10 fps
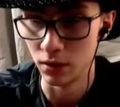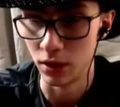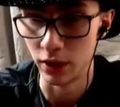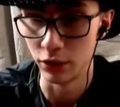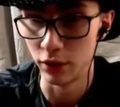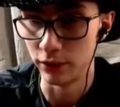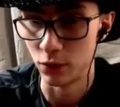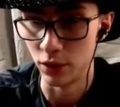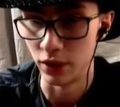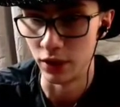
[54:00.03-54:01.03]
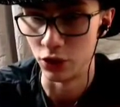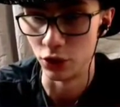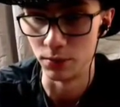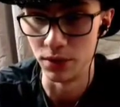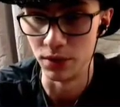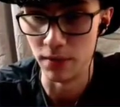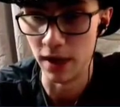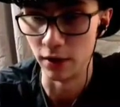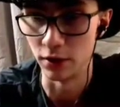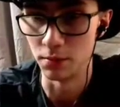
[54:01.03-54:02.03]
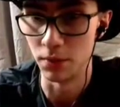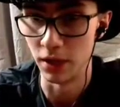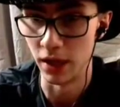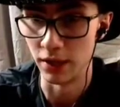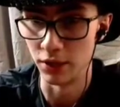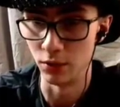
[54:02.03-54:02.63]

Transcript: I don't know if 29 troops matters, but I don't